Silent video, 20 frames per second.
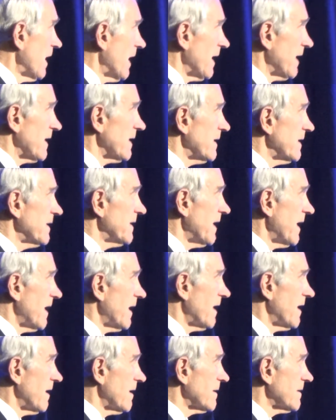and
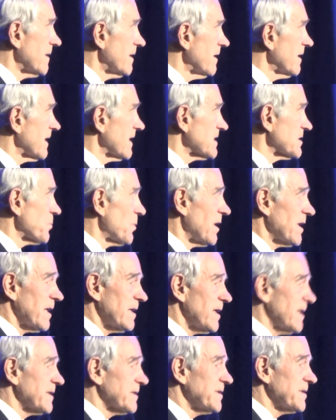uh, I think that's why I
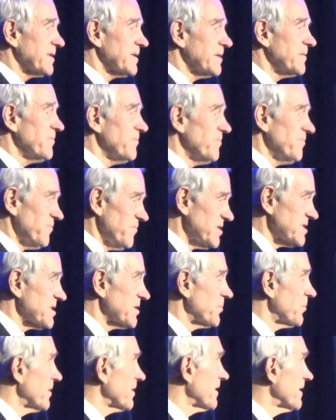like to come
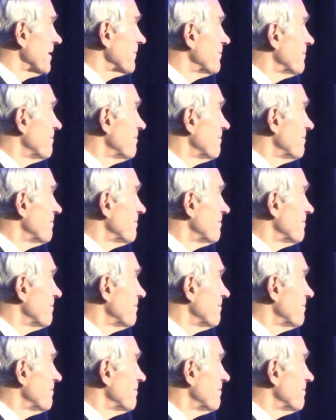visit with them.